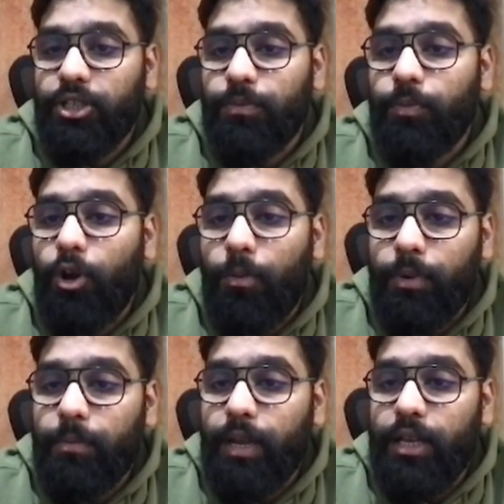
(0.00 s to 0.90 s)
improper
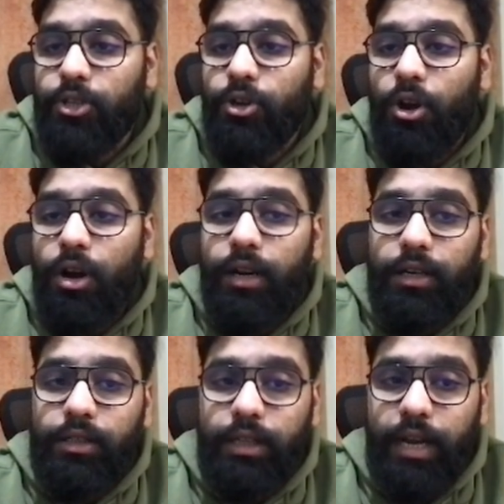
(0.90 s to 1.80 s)
matched
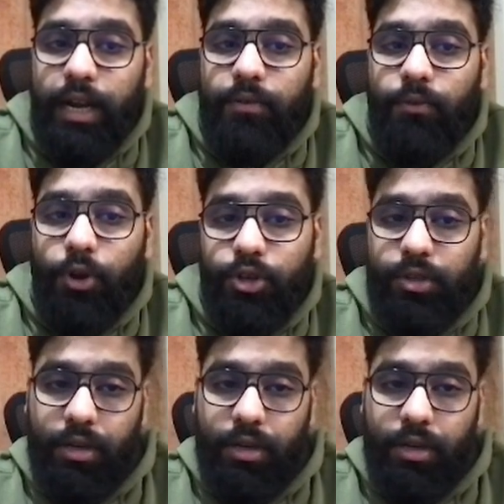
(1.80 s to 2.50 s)
orders and watch